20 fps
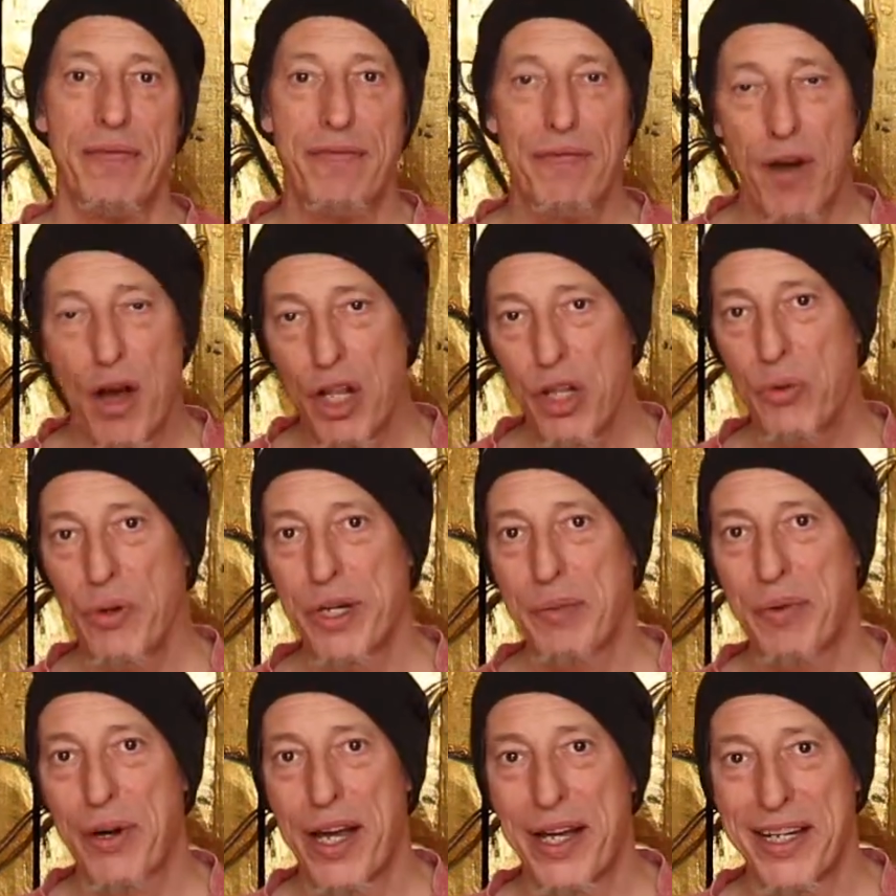
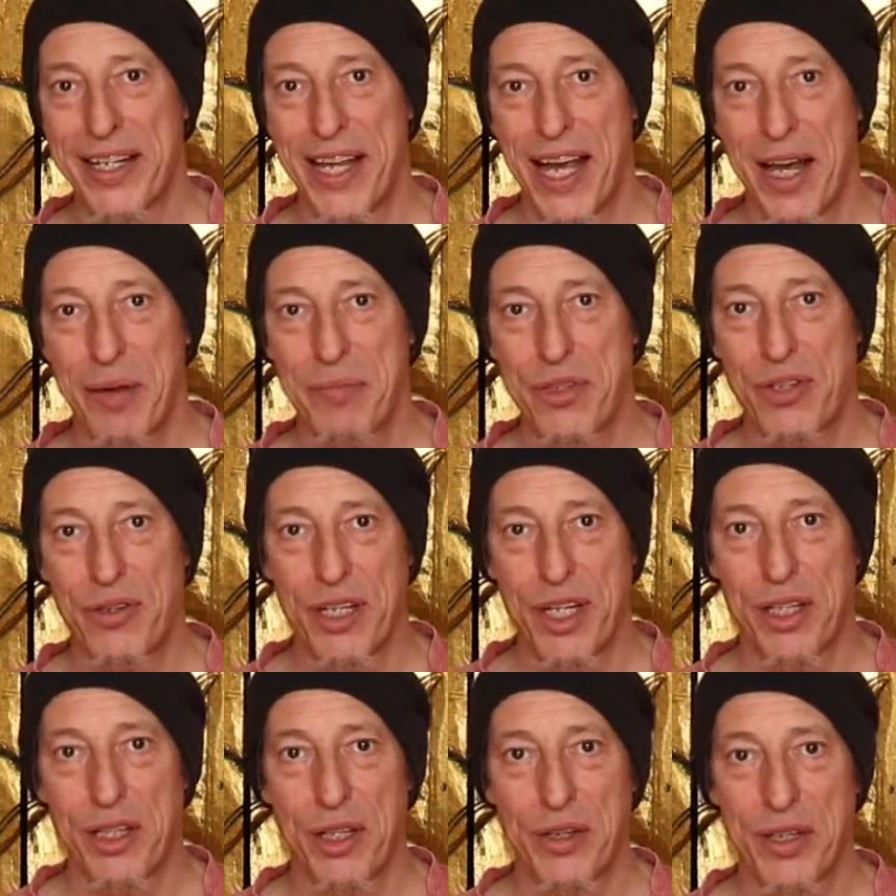following pranayams you
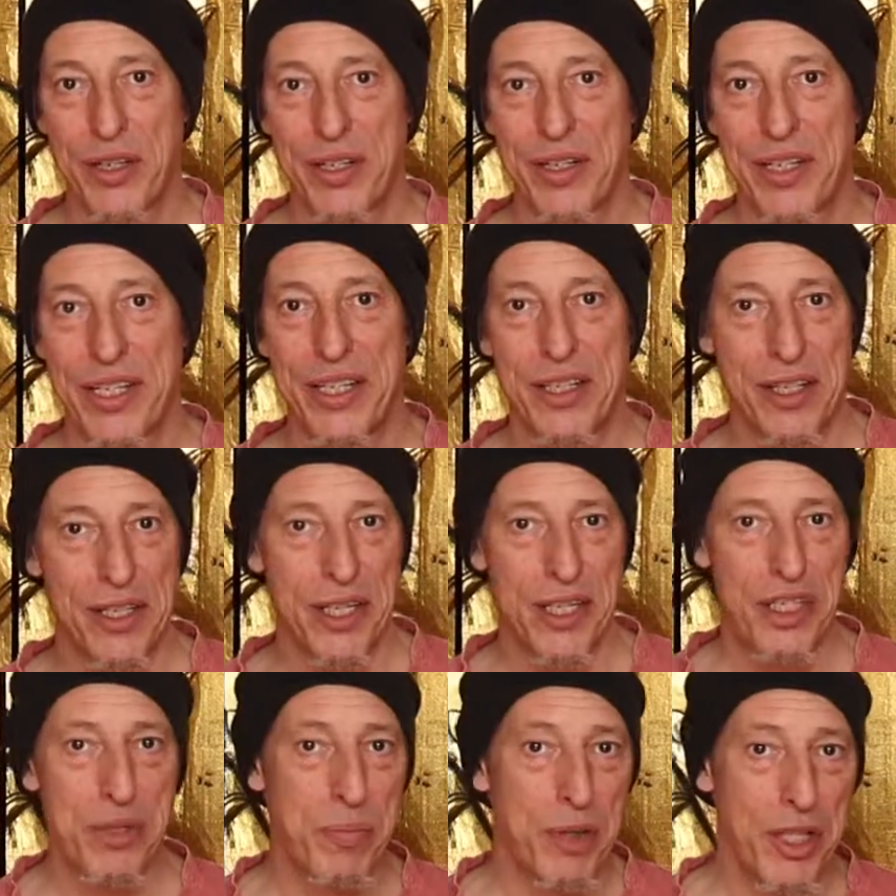can learn in the
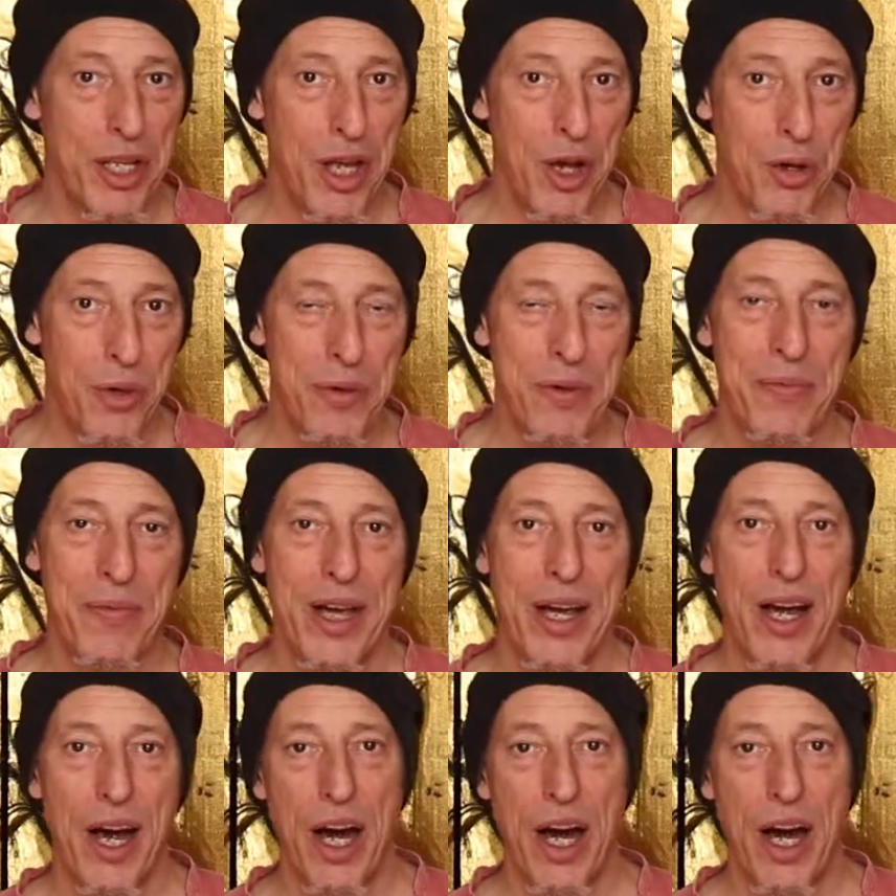links below